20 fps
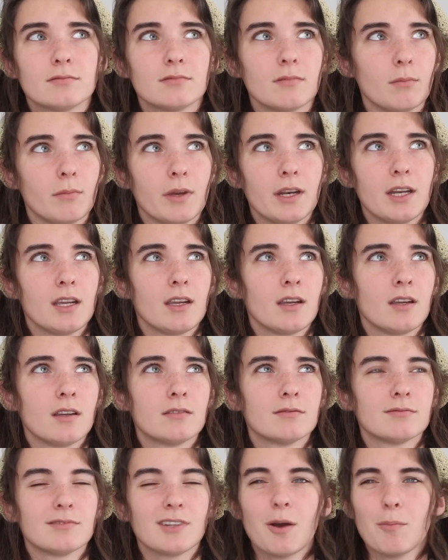
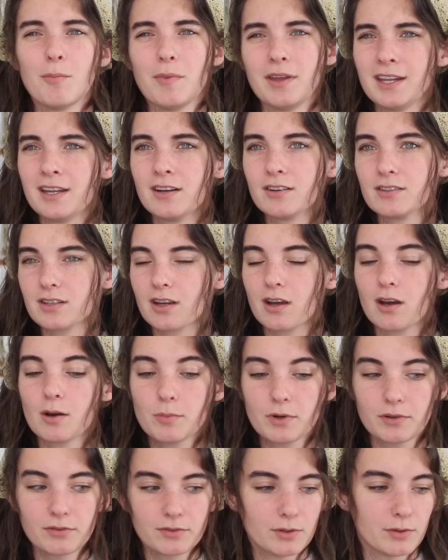not many years ago,
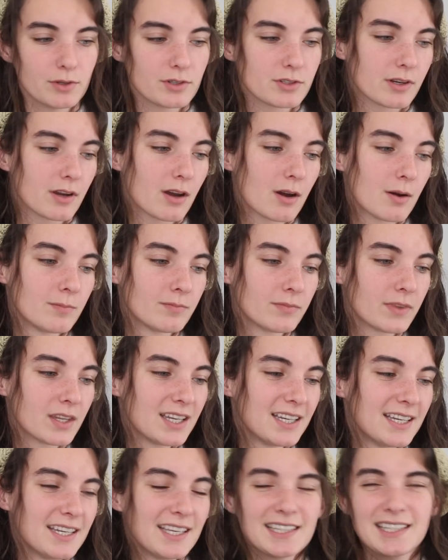but a few years ago,
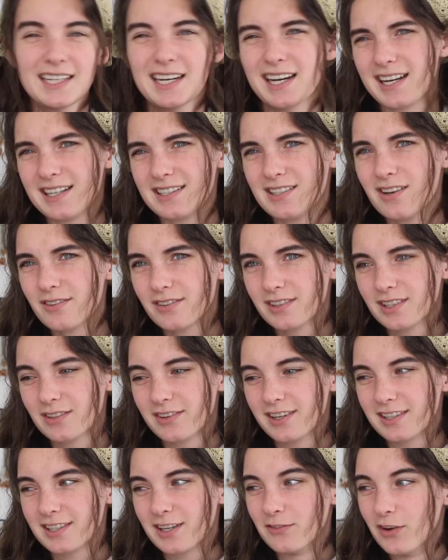that I don't really
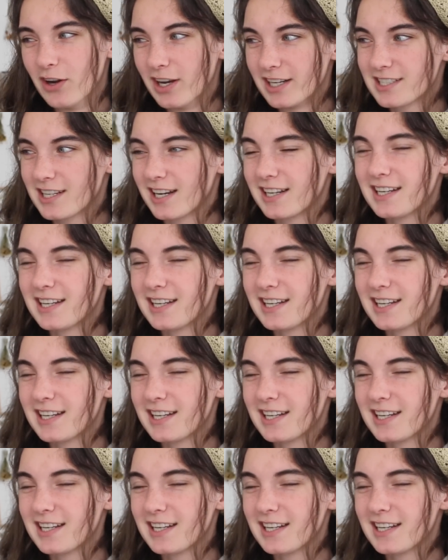wear that much.